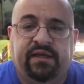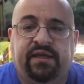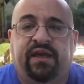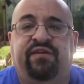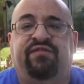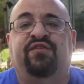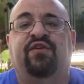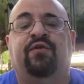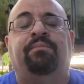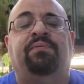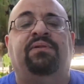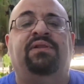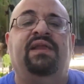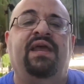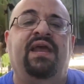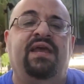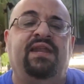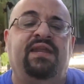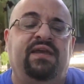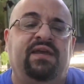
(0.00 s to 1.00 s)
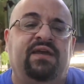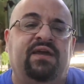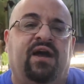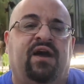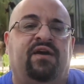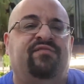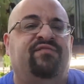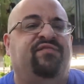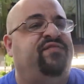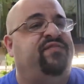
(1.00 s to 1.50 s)
If you're planning
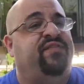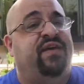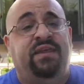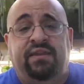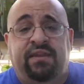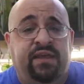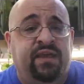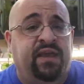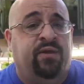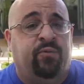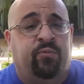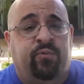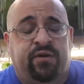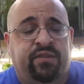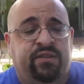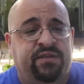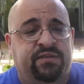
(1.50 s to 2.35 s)
on vending at one